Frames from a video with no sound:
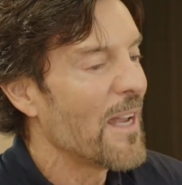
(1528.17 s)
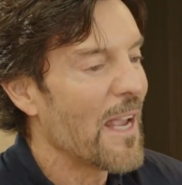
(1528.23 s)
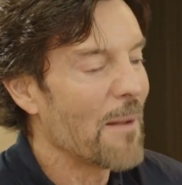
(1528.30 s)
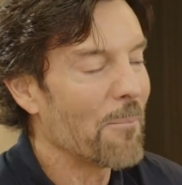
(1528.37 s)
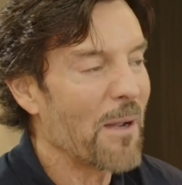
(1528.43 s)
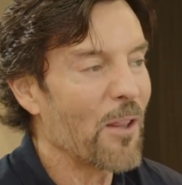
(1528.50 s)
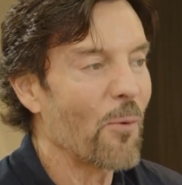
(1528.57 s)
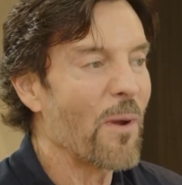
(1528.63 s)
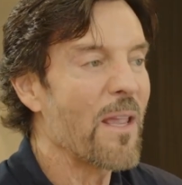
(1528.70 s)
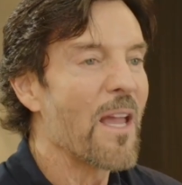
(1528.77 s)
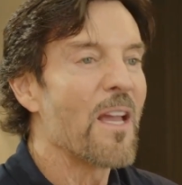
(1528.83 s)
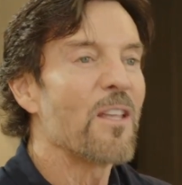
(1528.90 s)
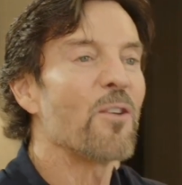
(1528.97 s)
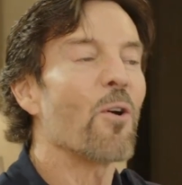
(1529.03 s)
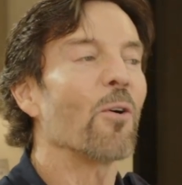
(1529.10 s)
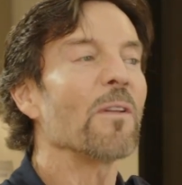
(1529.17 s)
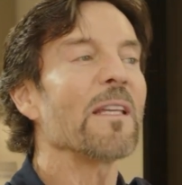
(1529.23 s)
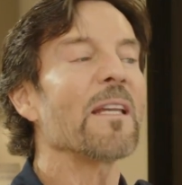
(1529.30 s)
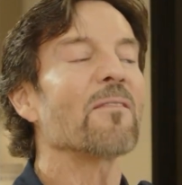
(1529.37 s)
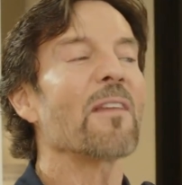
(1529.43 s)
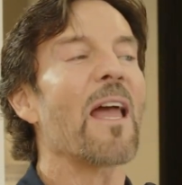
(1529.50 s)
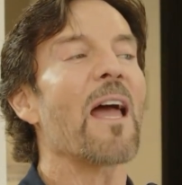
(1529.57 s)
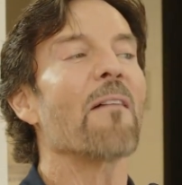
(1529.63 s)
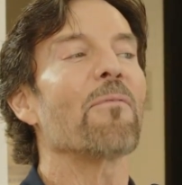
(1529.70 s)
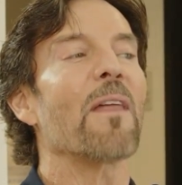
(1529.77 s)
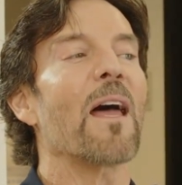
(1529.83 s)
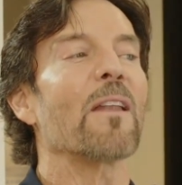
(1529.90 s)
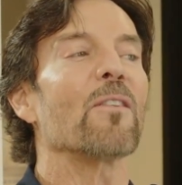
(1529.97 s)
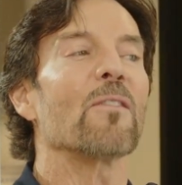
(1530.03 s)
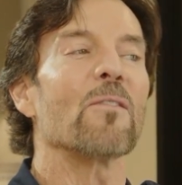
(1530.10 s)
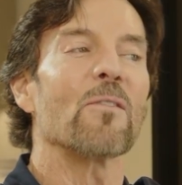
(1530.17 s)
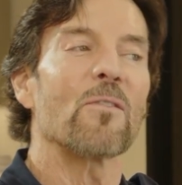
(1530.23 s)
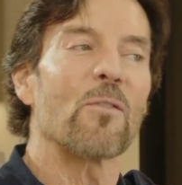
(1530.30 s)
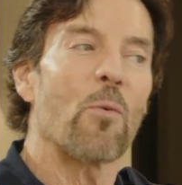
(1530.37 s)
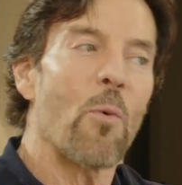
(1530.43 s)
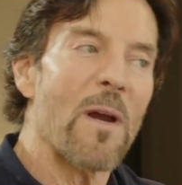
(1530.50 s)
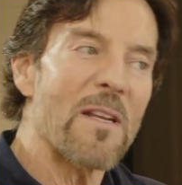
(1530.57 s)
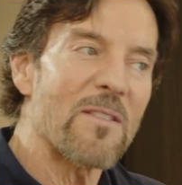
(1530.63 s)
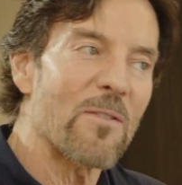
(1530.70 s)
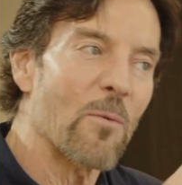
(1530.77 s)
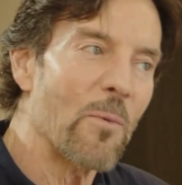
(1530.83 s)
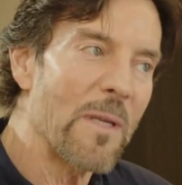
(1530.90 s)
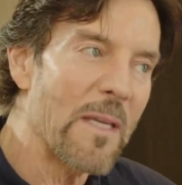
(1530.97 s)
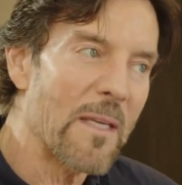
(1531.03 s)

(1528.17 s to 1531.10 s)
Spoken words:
and by the way, you only get to have that twice a week.